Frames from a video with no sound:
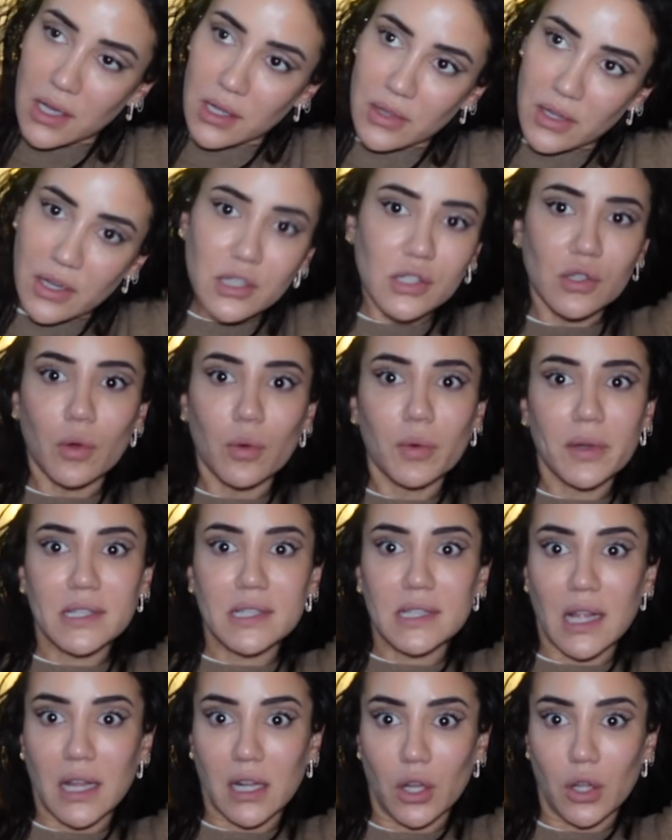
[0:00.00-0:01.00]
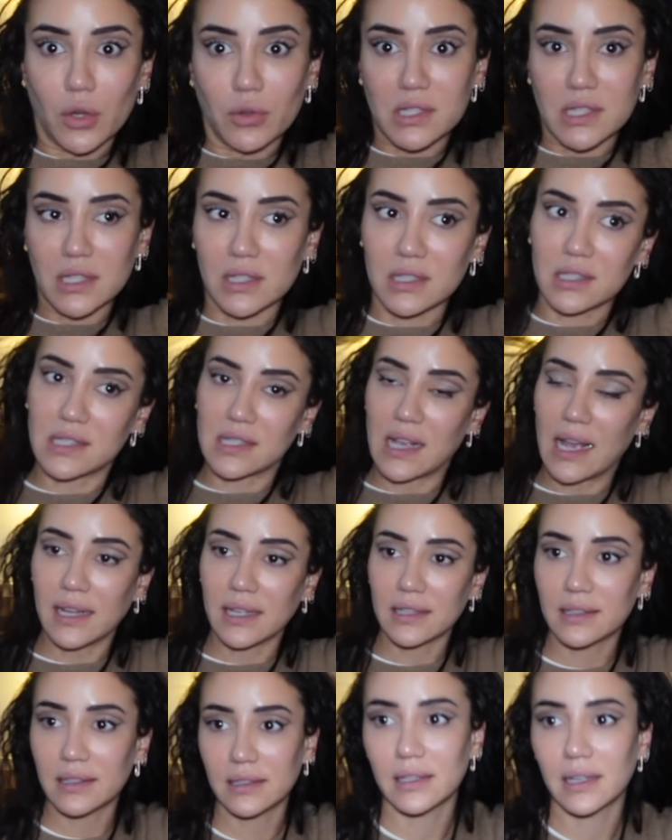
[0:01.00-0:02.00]
there's always like clothes at the
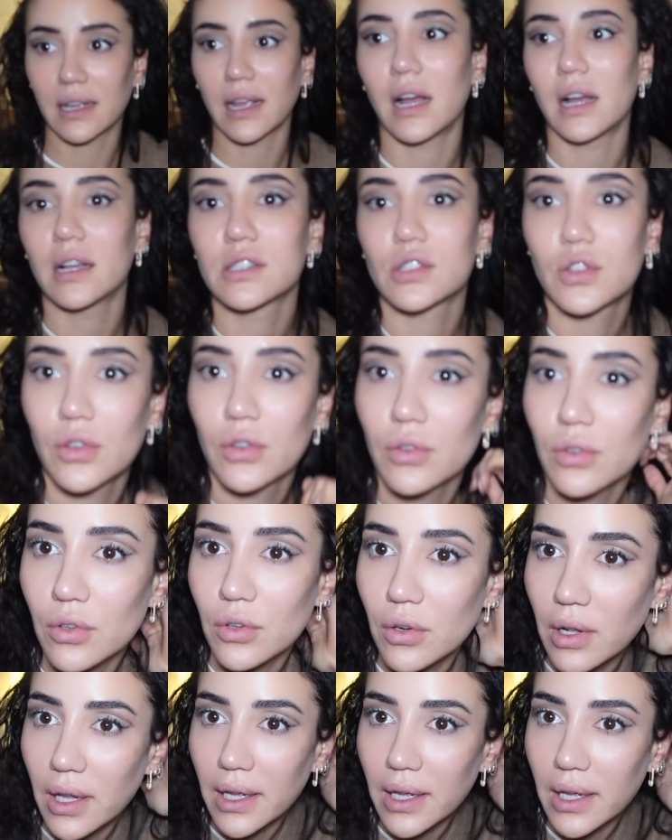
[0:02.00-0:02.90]
set and they ask you, you know,